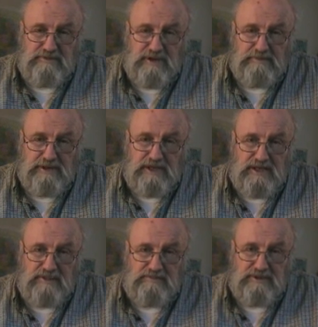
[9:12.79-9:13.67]

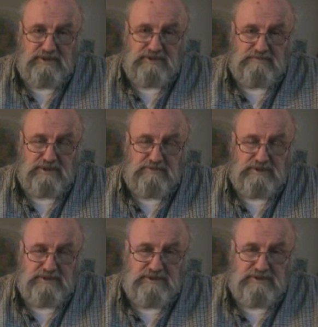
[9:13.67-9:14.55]
propaganda
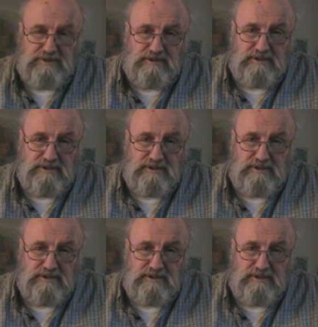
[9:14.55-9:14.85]
purposes.